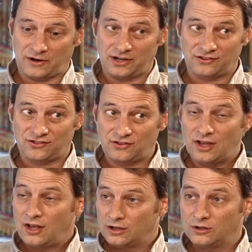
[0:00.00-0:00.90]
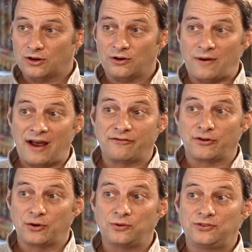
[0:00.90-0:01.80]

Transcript: They're going to look around for who